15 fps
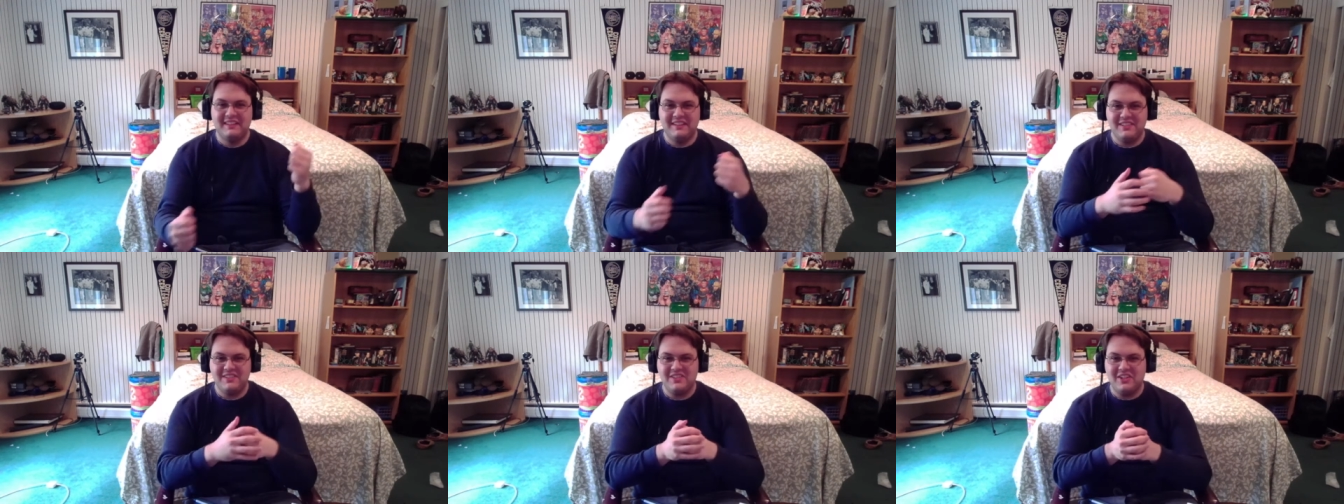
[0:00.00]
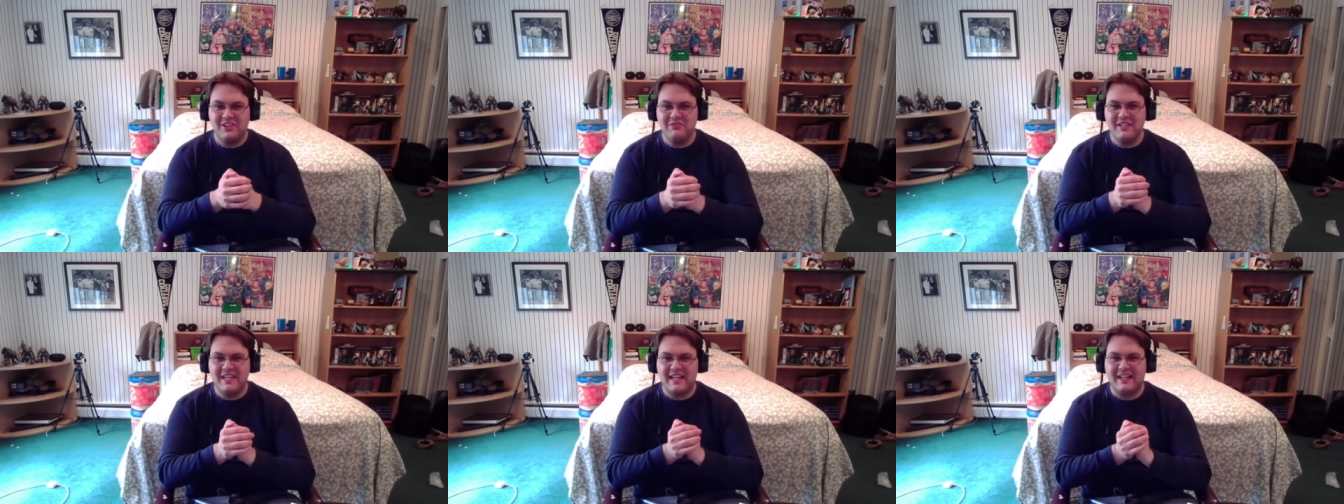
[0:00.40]

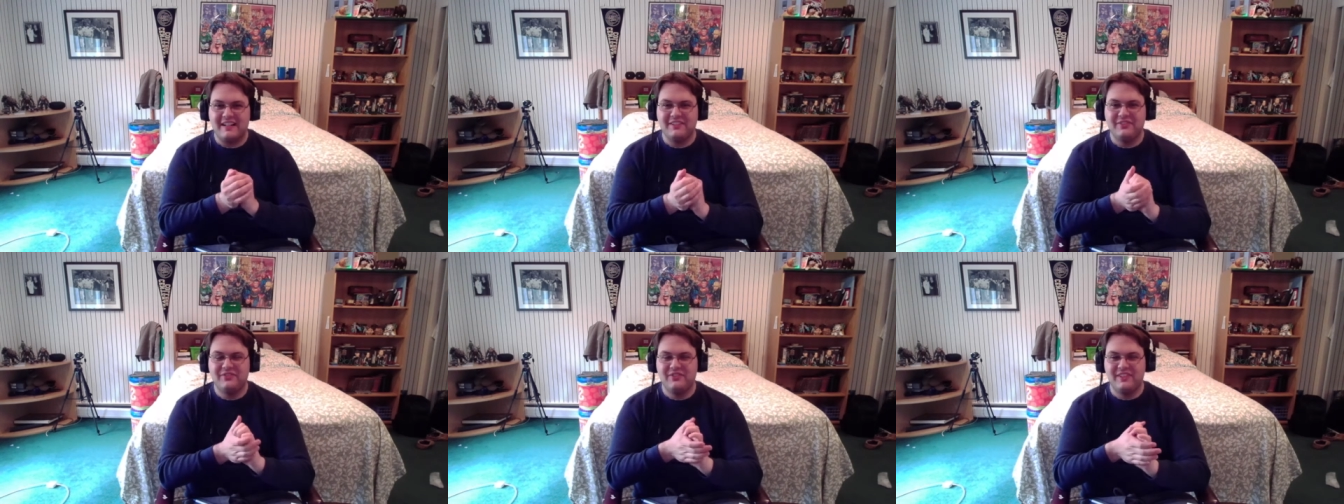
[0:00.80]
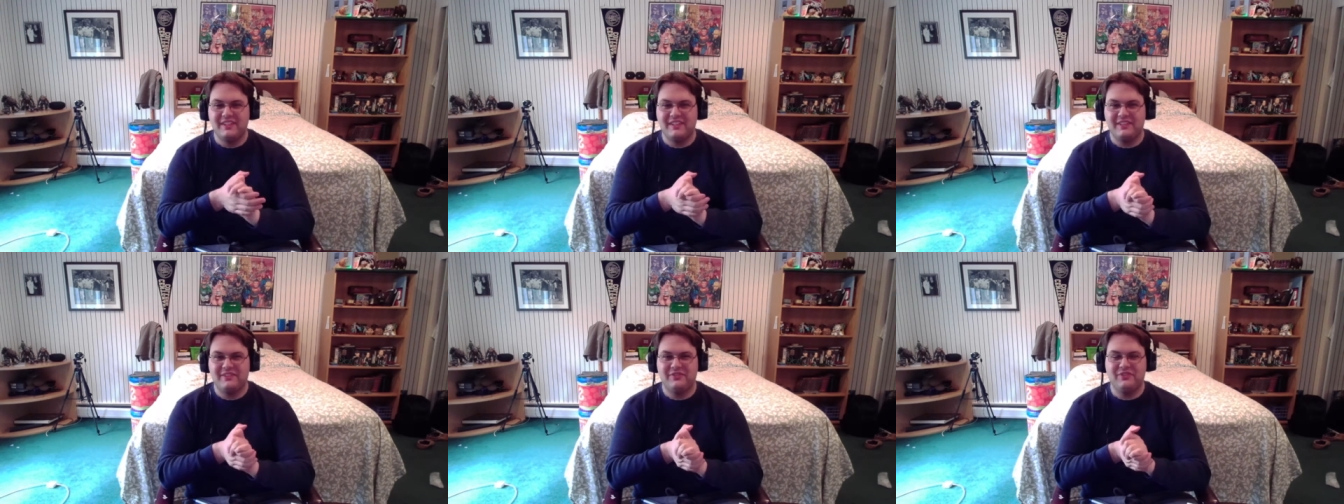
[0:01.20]
So yeah,
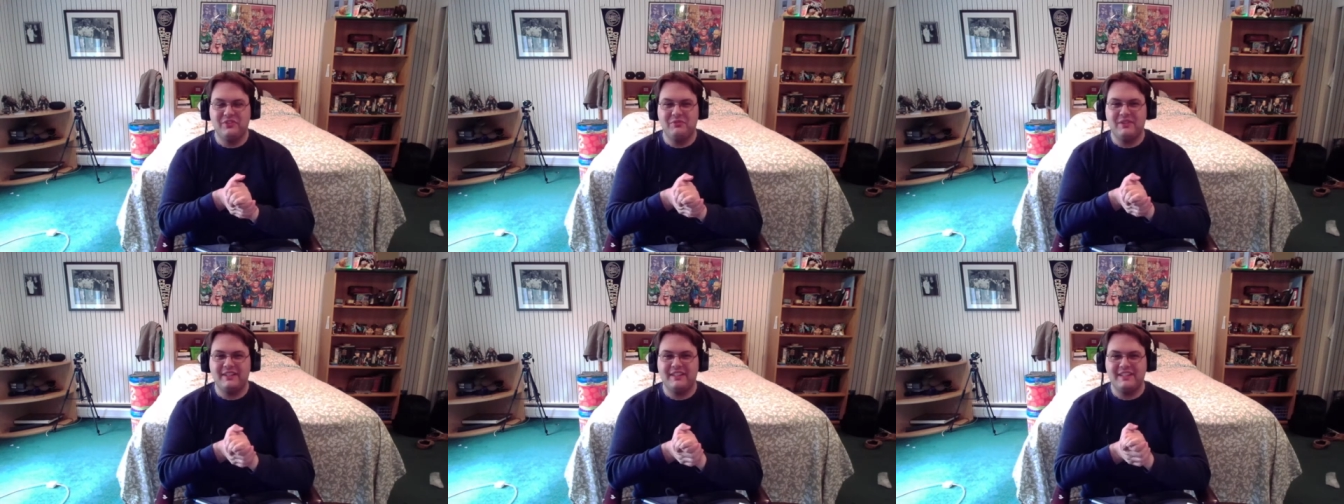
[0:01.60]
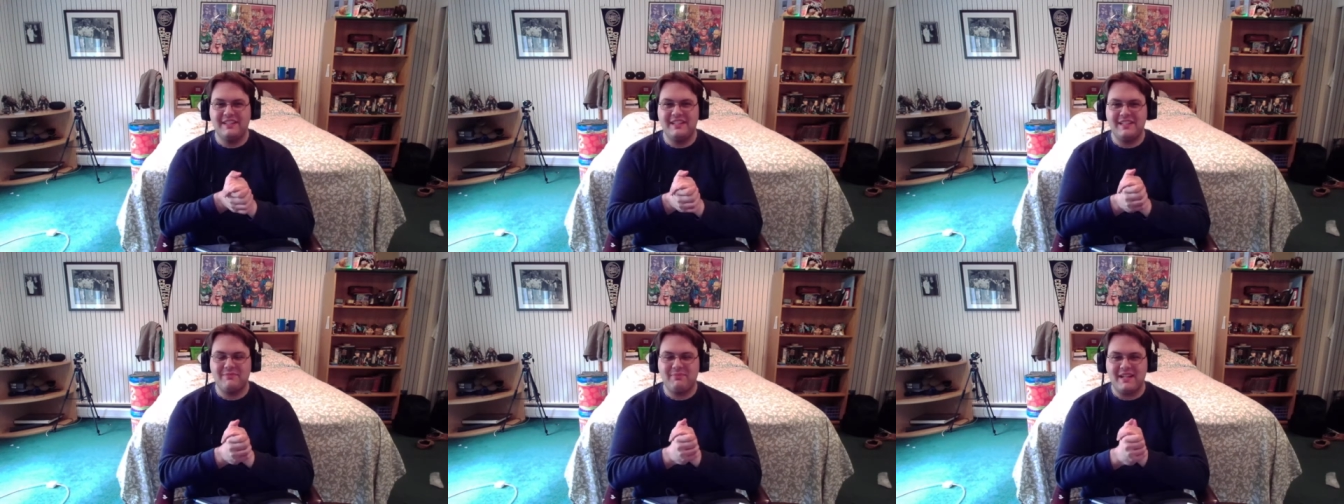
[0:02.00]
Fuwa
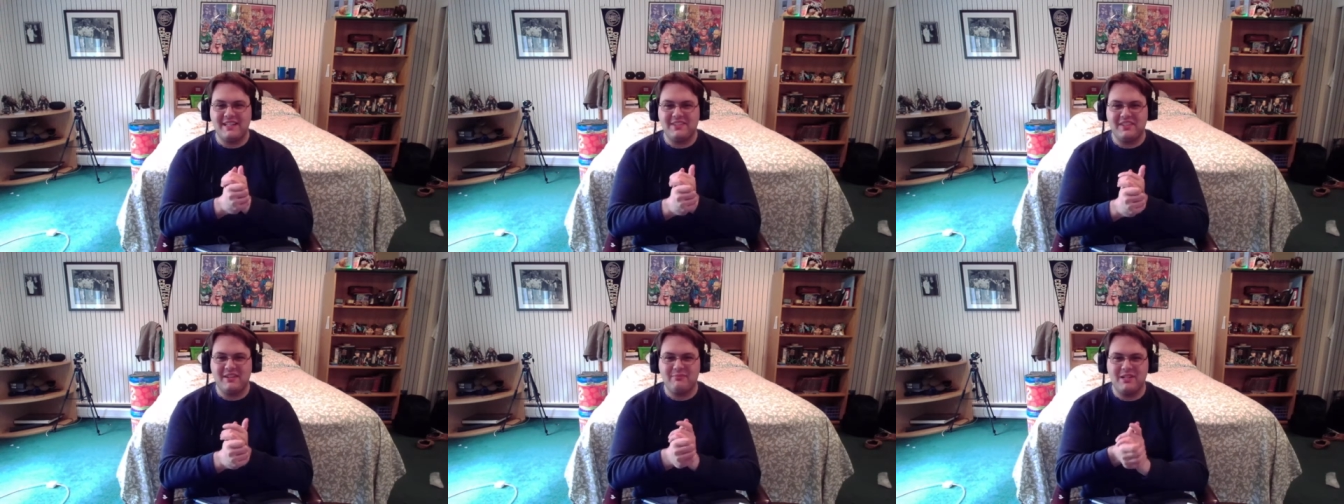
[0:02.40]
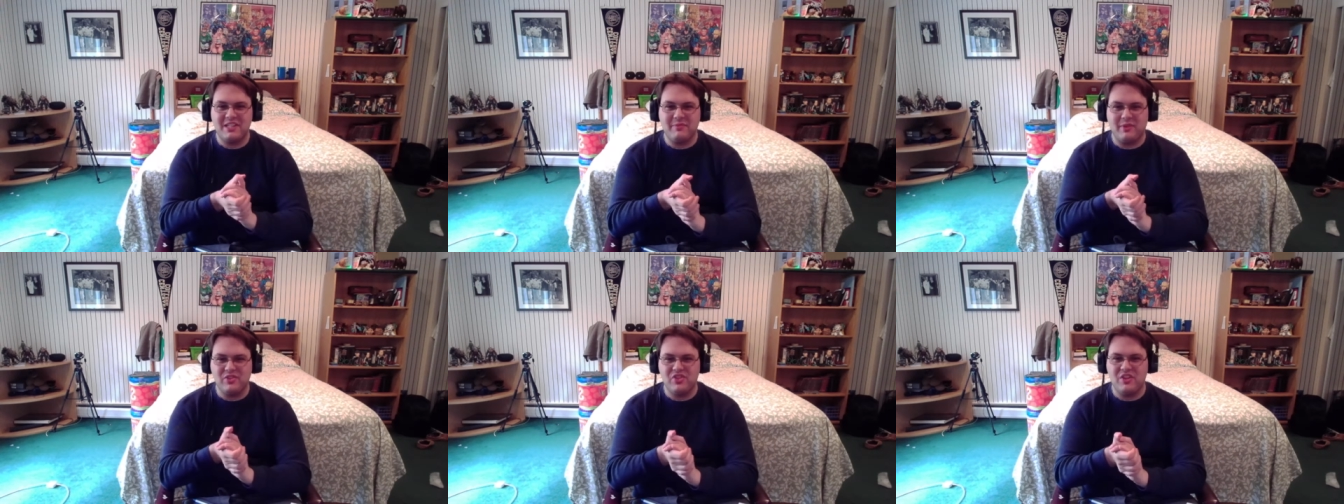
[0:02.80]
is basically a
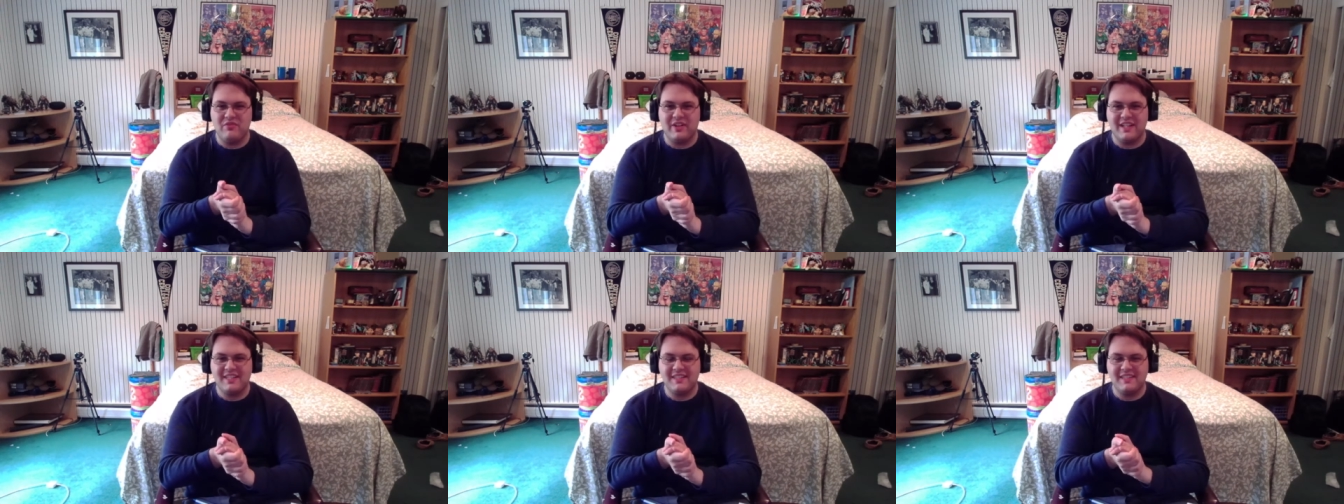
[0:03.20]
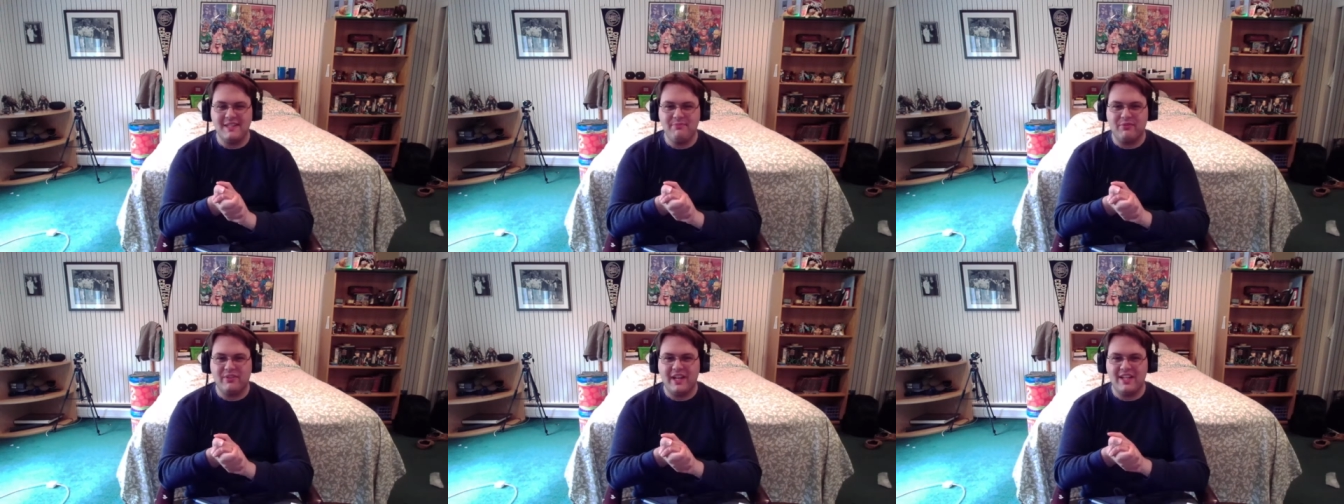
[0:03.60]
Metsubo Jinrai
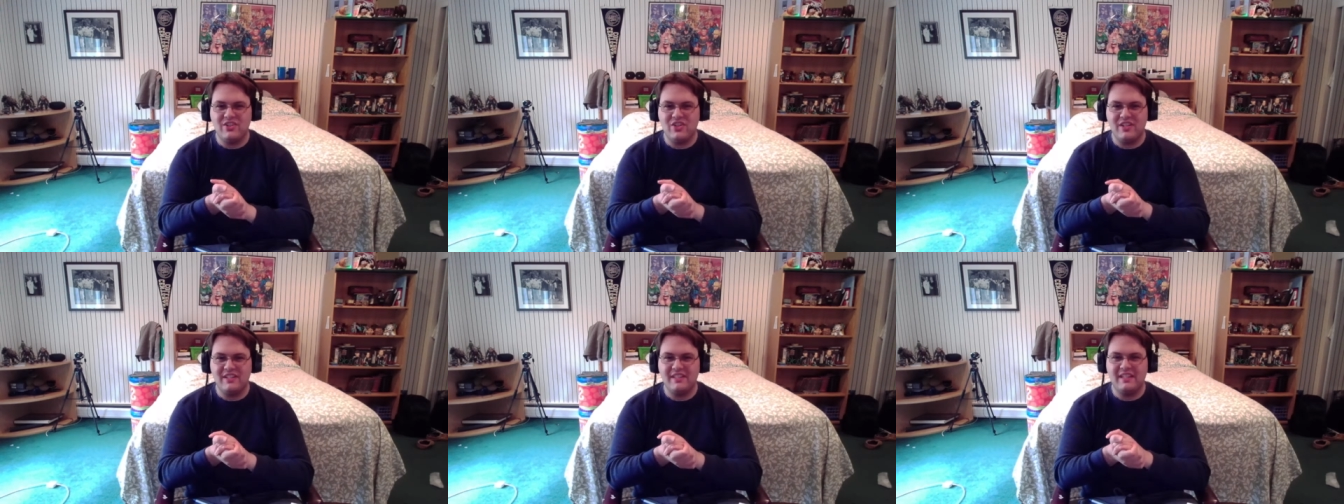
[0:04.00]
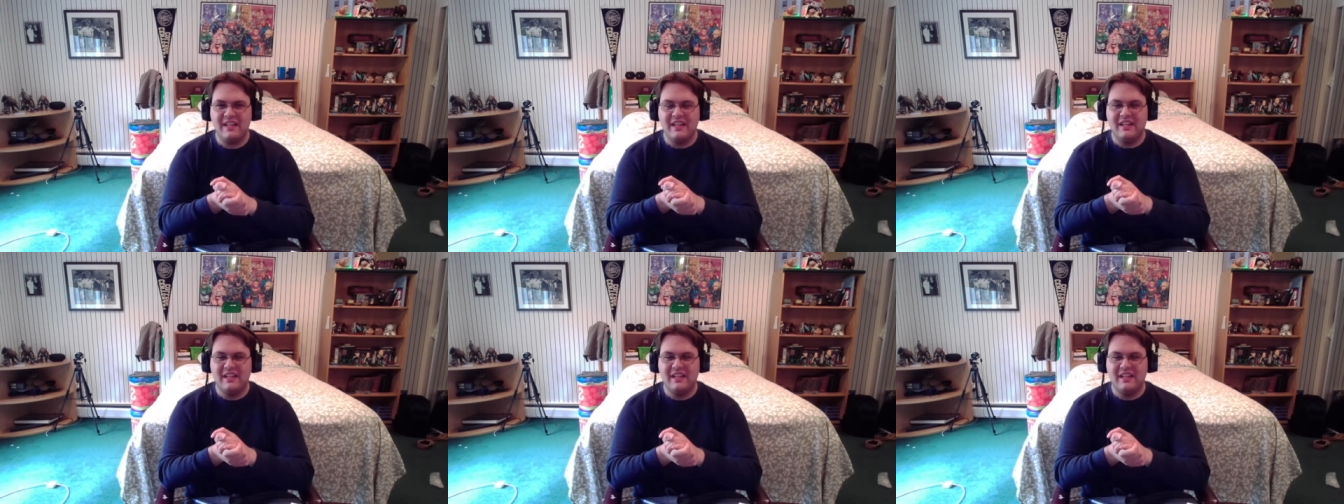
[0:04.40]
sleeper agent,